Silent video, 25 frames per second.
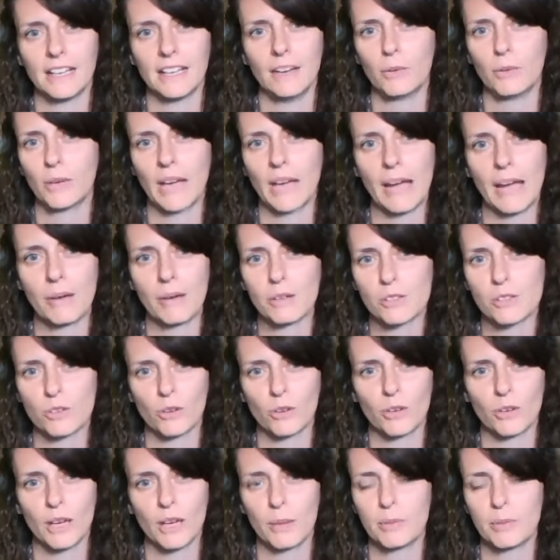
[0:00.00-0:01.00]
When I was
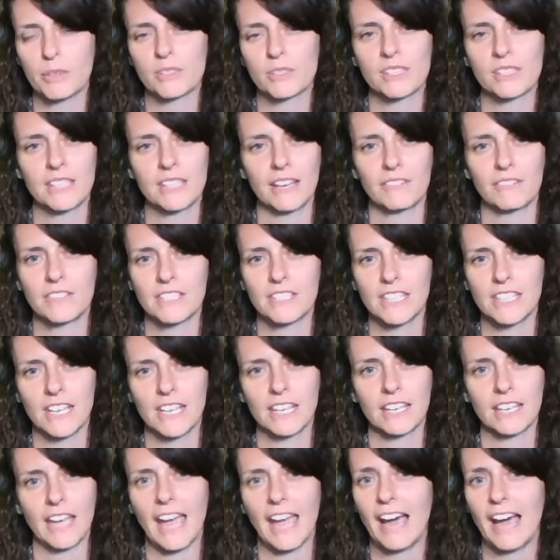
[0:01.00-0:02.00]
growing up, he used to have to
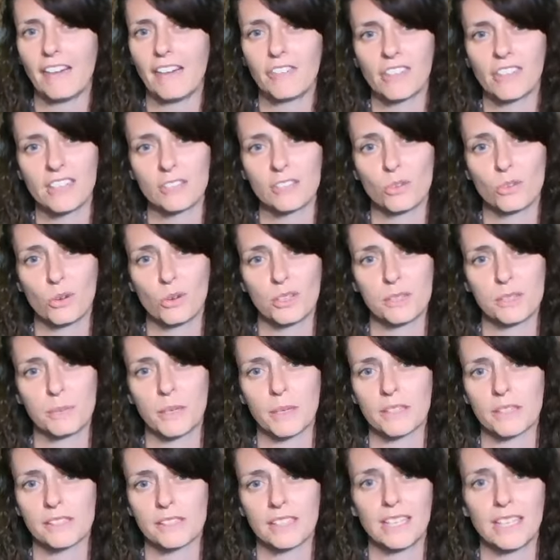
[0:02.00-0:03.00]
take half of these horse
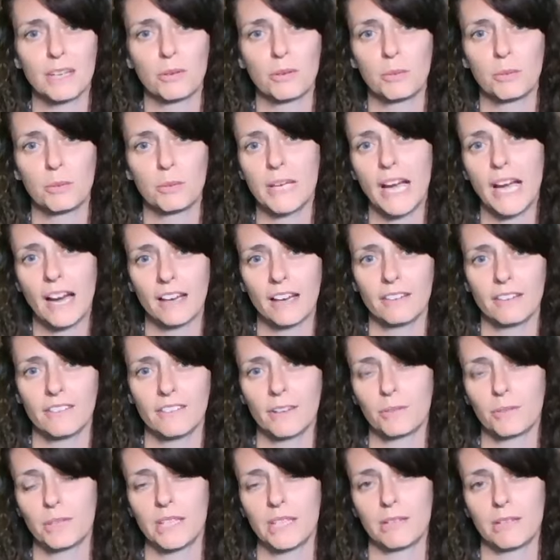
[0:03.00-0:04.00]
pills, and he would be out of
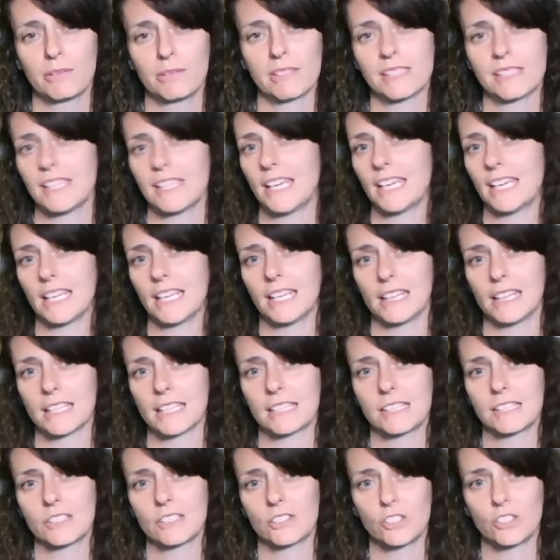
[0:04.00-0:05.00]
it when he was taking
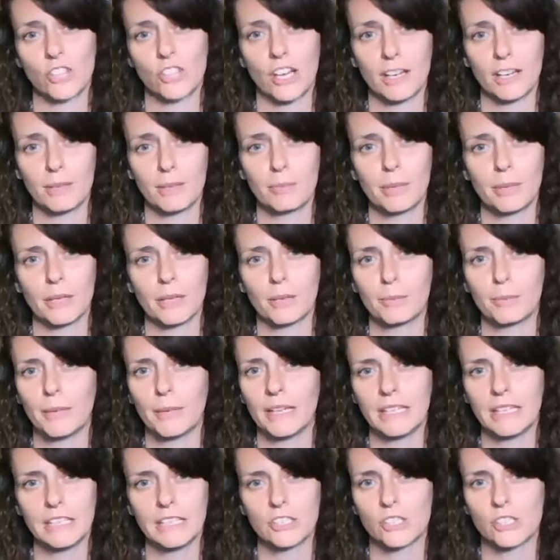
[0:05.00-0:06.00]
this giant pill, but
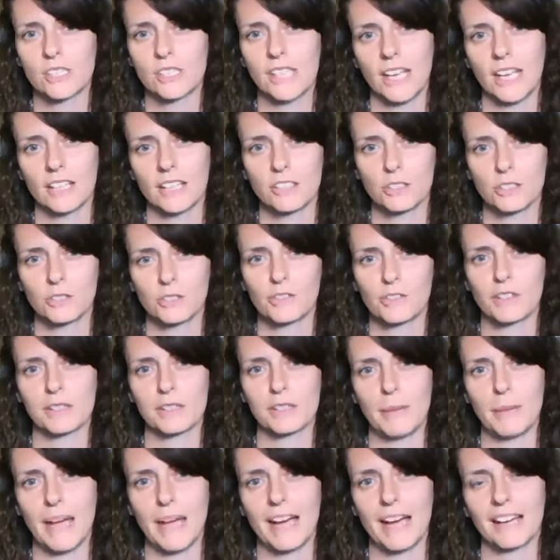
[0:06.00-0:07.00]
he just had to for
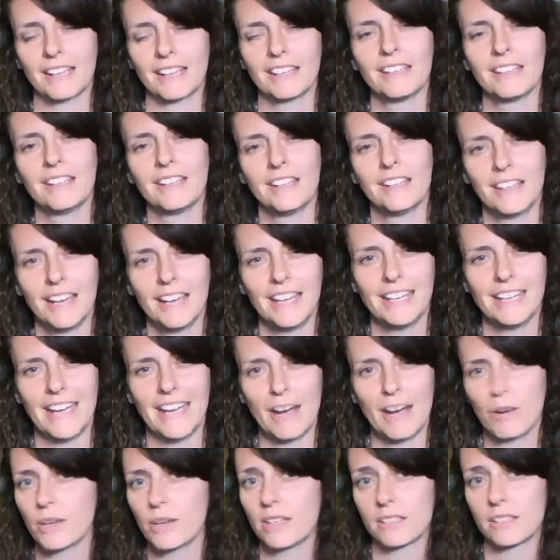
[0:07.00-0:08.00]
his back. And
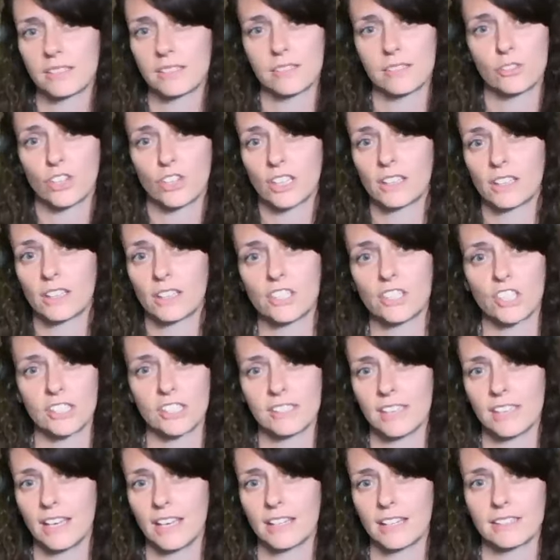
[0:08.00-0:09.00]
now he strictly
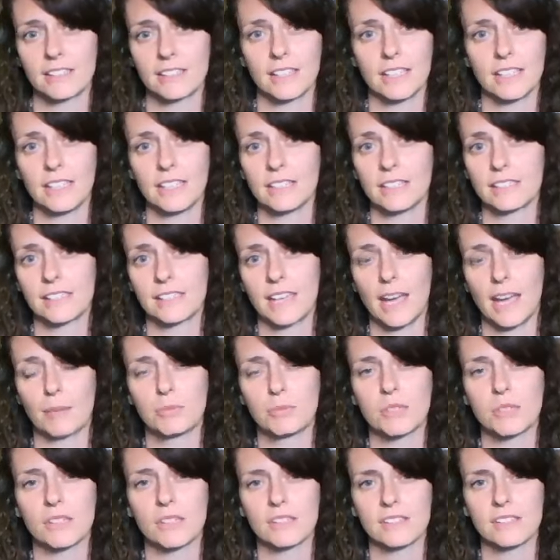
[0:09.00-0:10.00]
just takes the ease
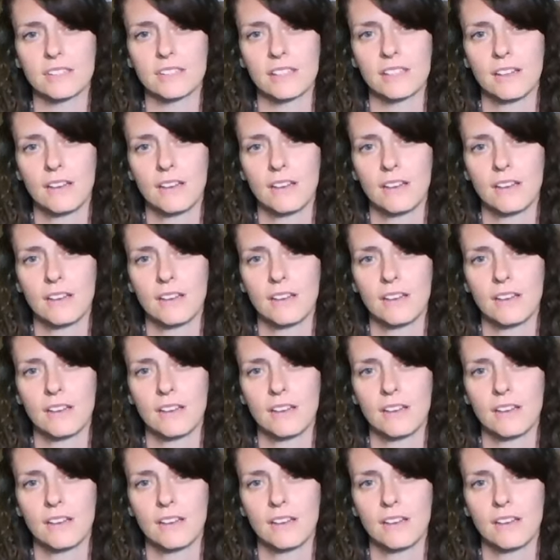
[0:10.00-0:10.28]
capsules.